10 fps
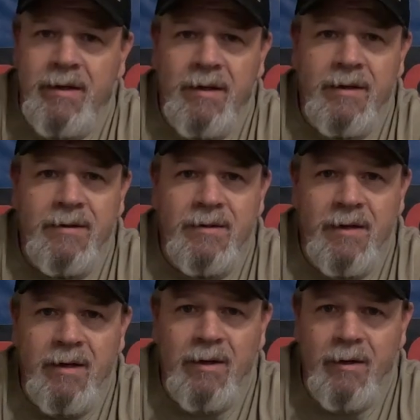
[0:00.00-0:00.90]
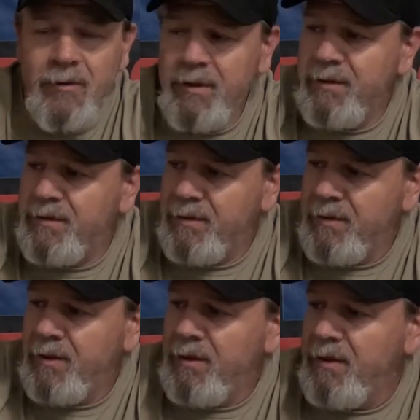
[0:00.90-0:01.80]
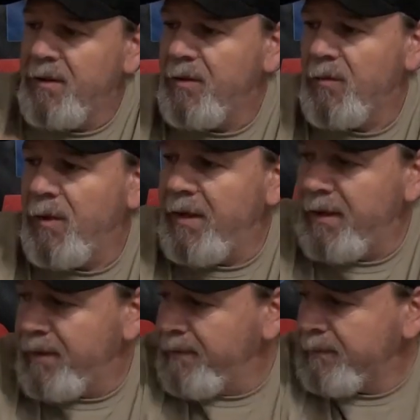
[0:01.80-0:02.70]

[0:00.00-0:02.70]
youngest son Logan's rig.